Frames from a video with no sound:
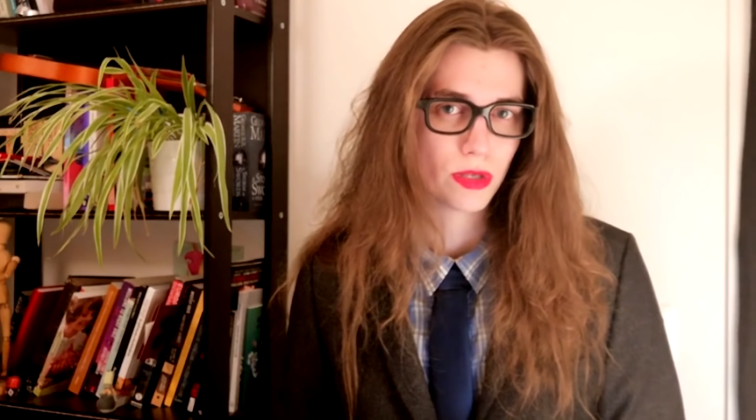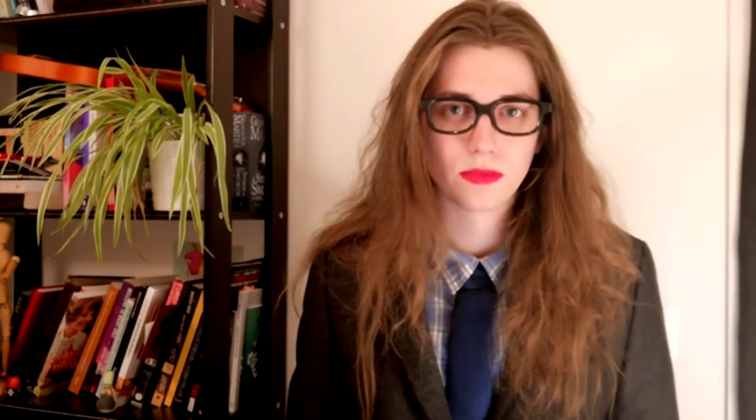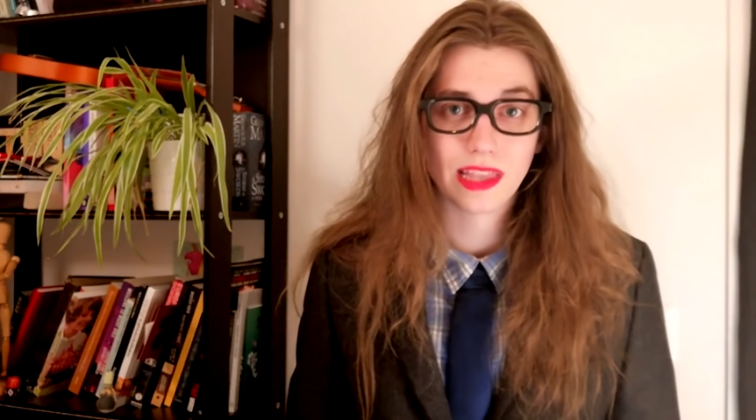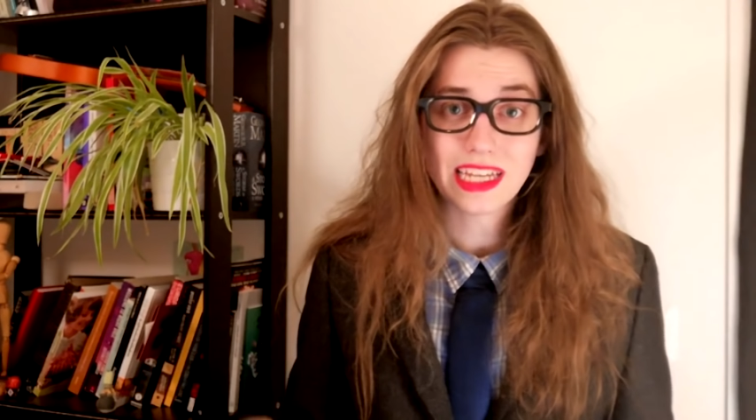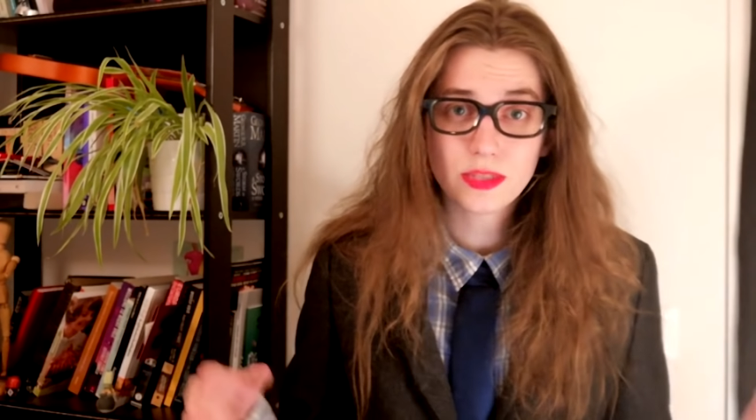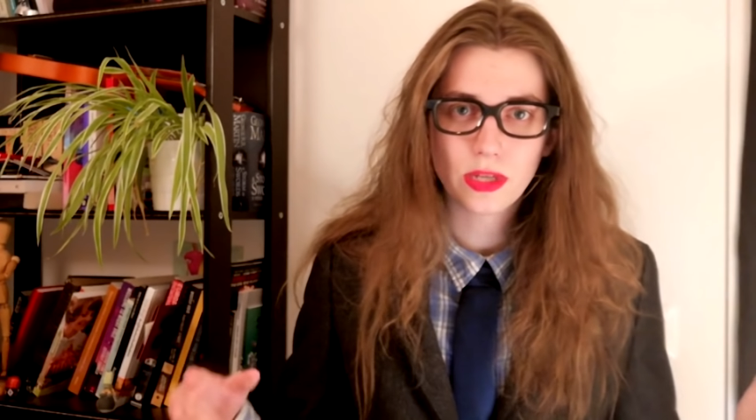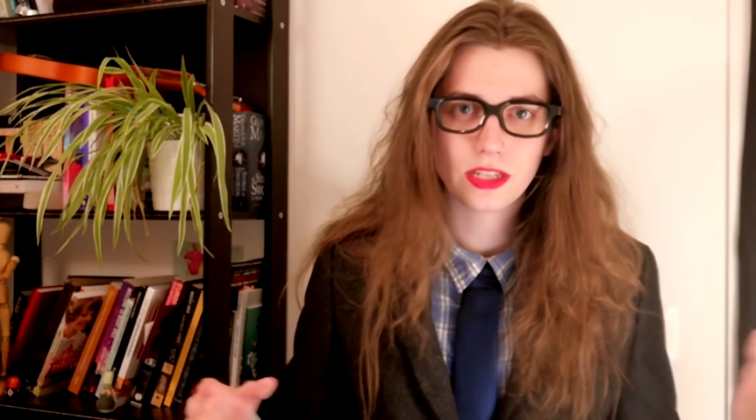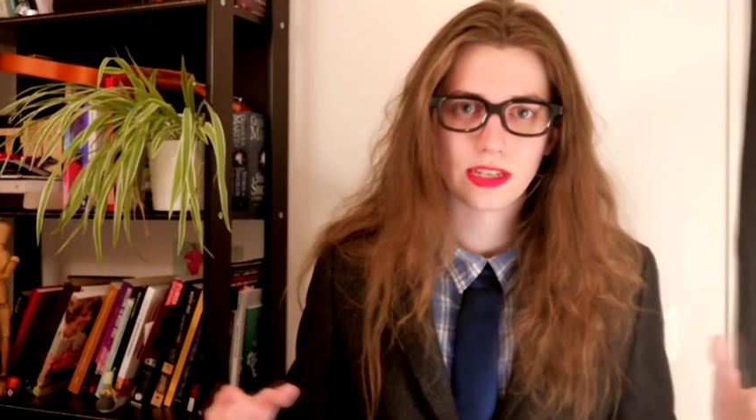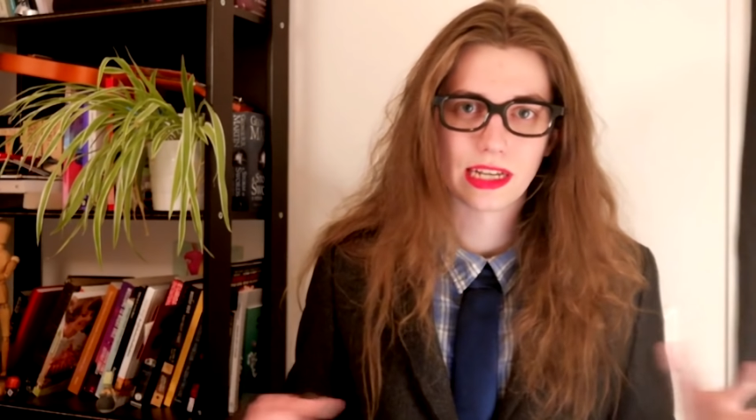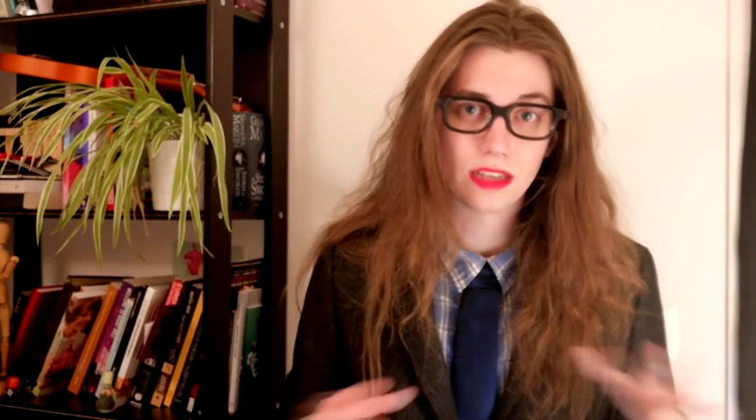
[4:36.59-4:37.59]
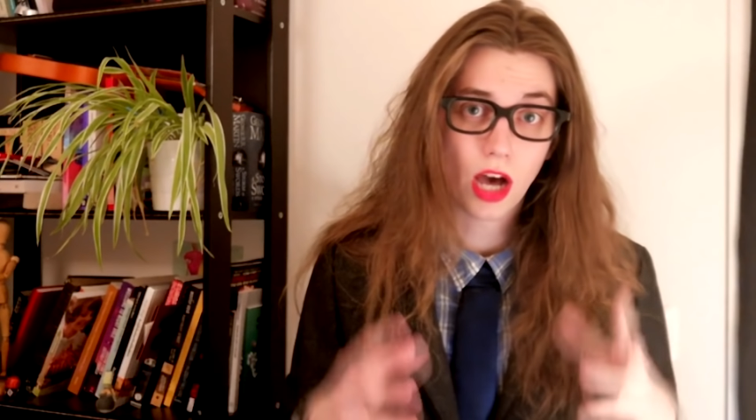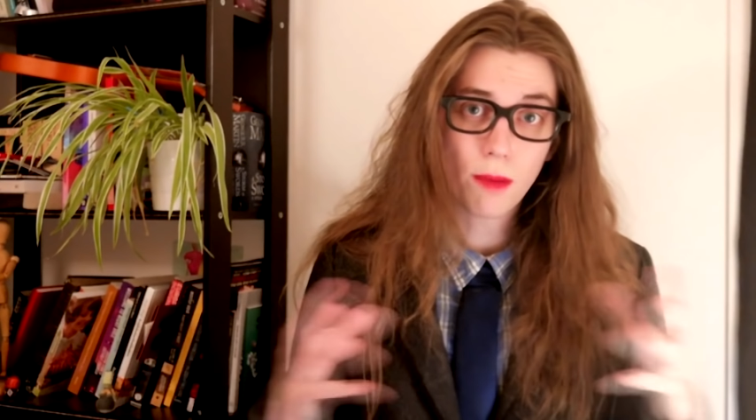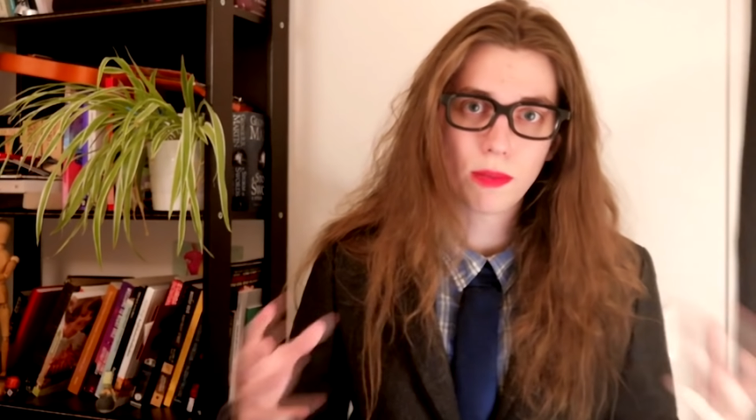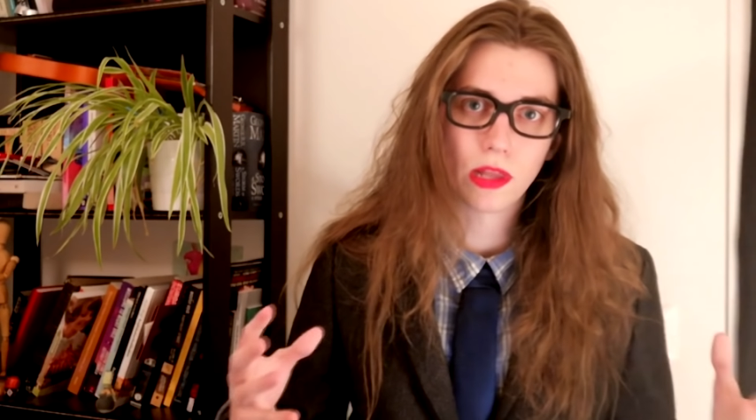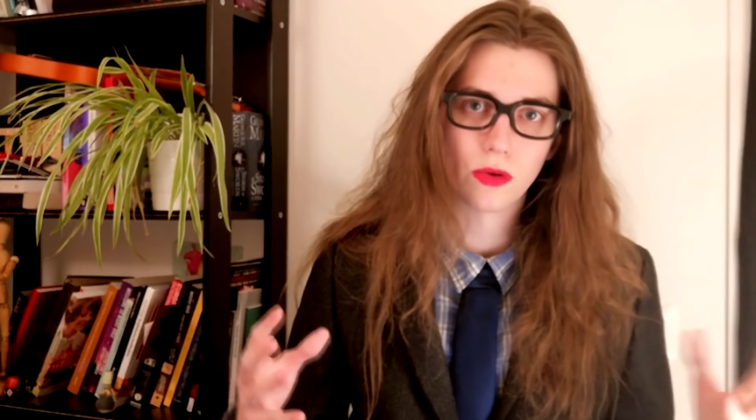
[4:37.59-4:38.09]
Last Week Tonight
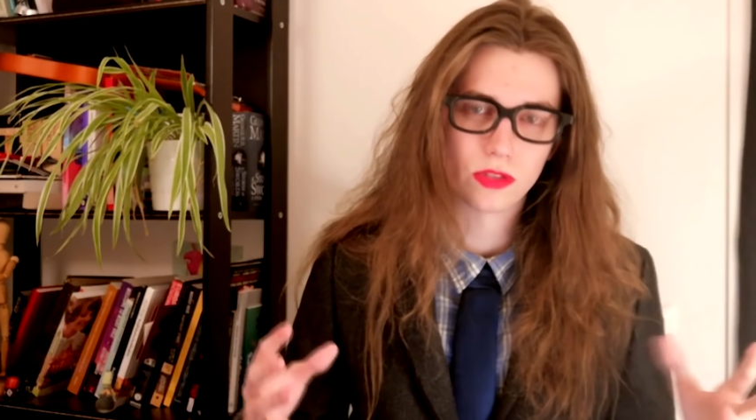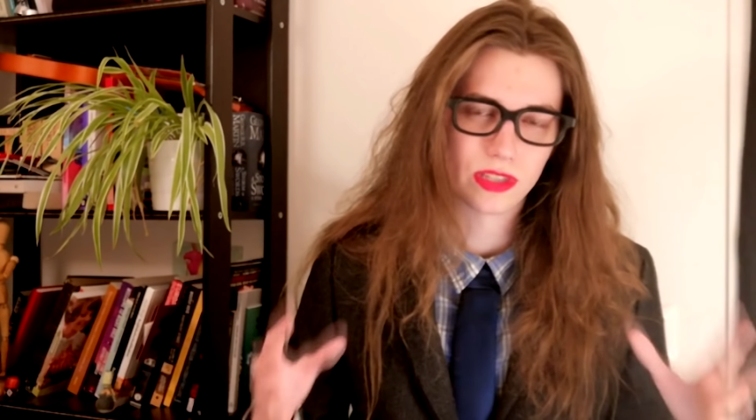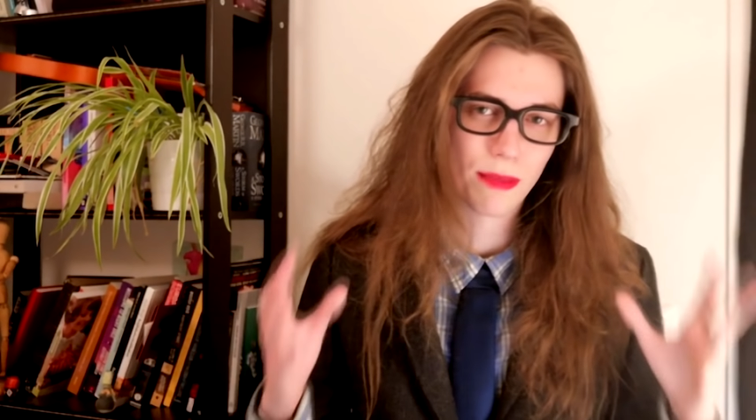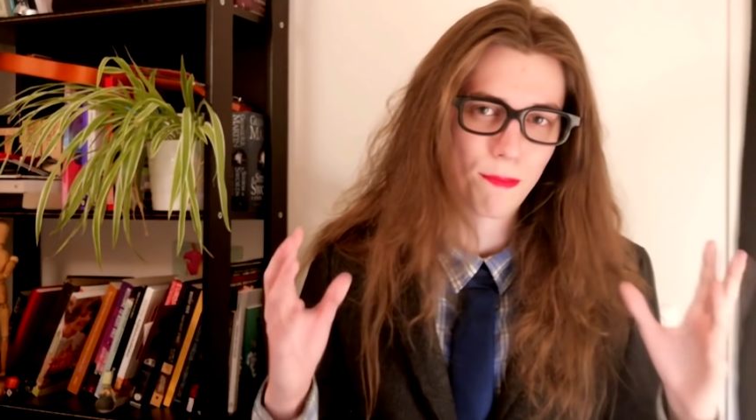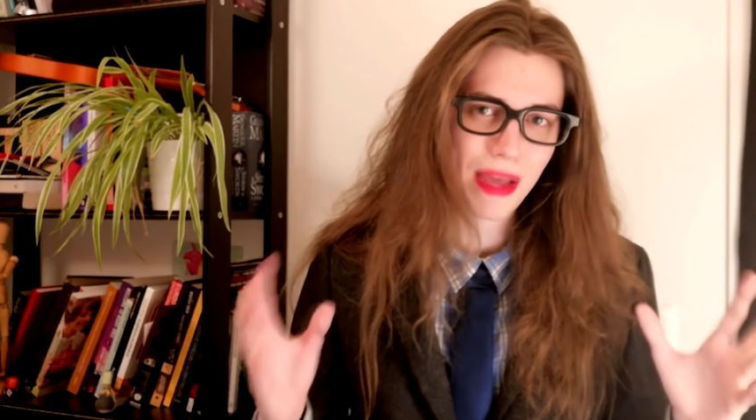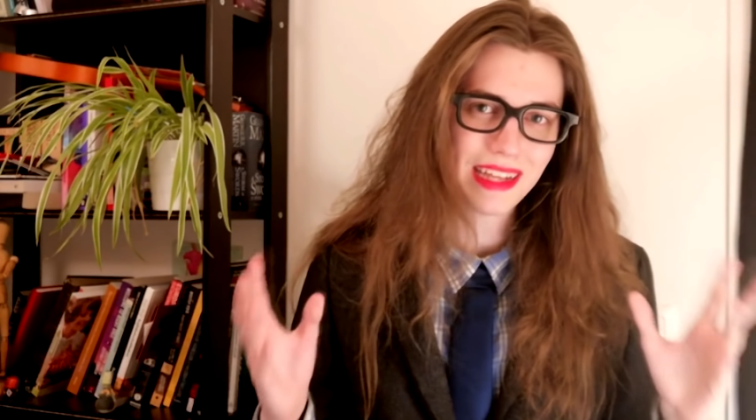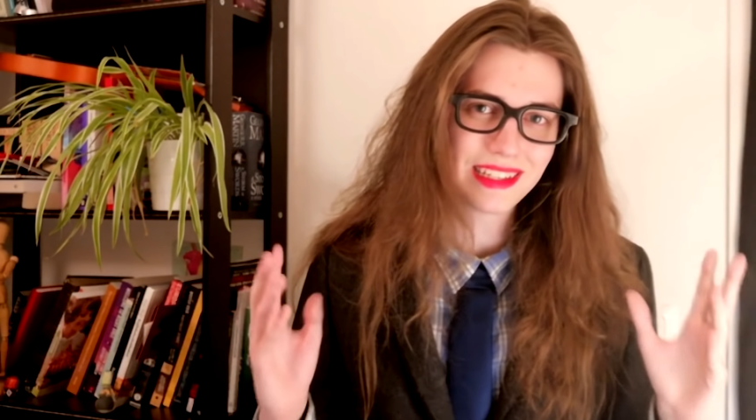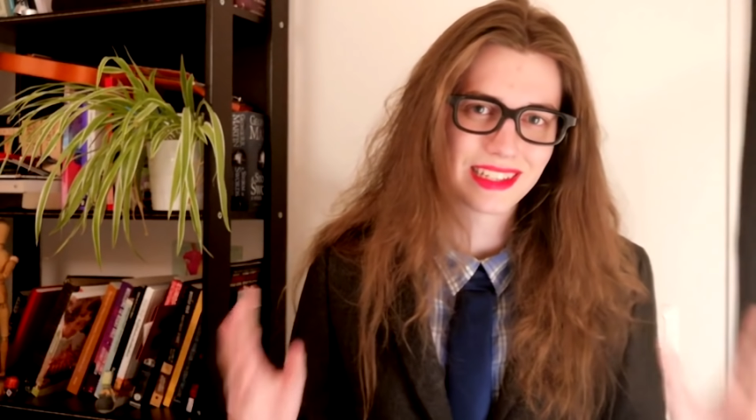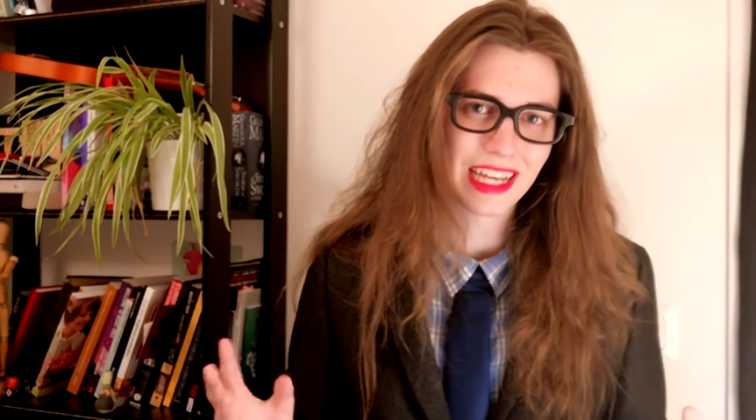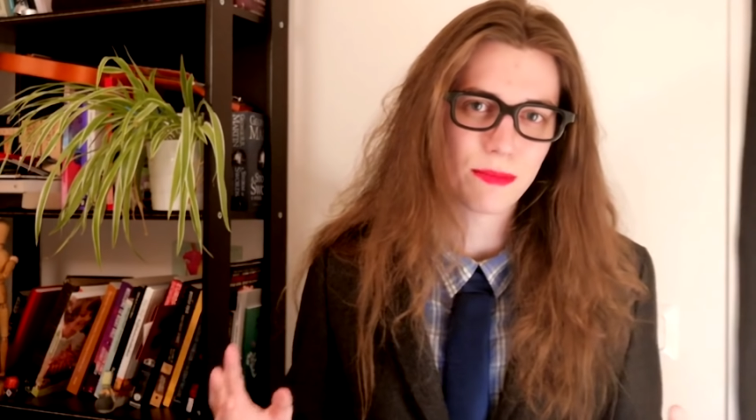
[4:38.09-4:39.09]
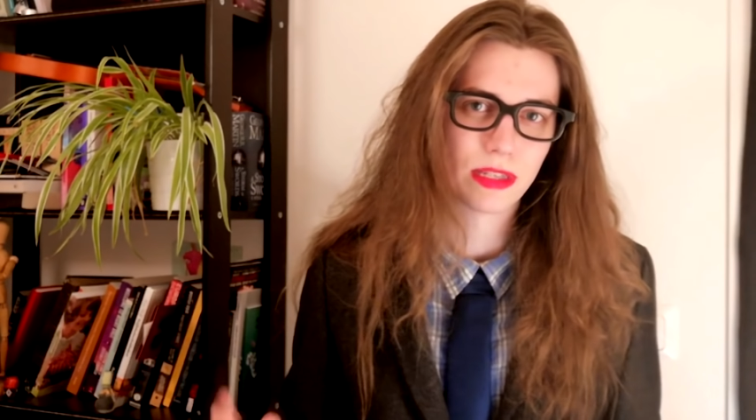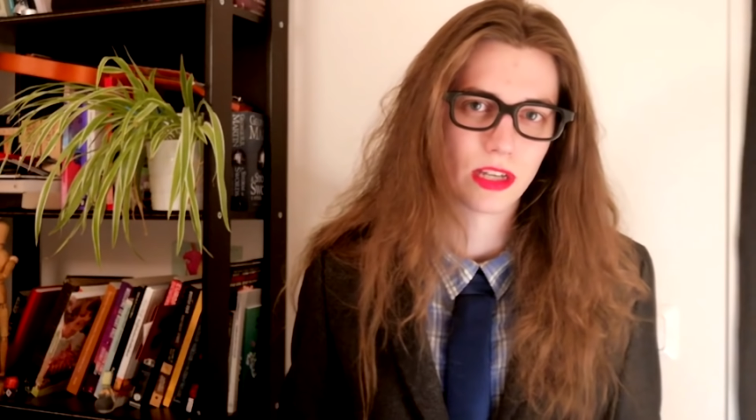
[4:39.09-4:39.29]
uploads the main segment